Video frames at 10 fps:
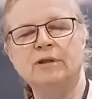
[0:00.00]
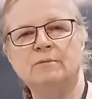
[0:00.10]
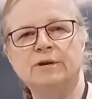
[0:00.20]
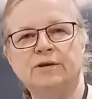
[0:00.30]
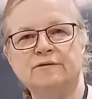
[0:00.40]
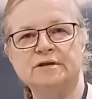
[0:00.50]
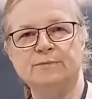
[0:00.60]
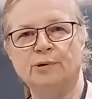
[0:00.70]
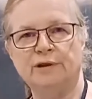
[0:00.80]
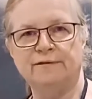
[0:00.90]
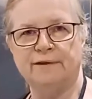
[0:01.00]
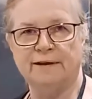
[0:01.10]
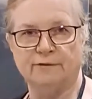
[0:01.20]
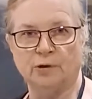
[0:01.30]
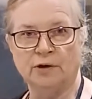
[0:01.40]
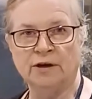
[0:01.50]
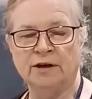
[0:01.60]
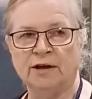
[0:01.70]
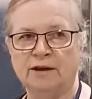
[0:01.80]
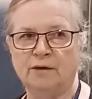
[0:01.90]
with a bit of a smoky flavor
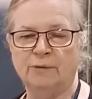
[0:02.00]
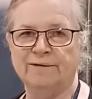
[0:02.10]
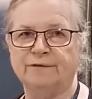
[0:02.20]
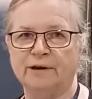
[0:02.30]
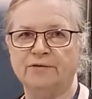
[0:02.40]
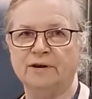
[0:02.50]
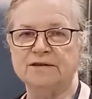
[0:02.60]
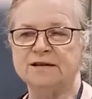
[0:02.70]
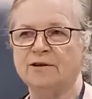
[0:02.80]
in my fried rice.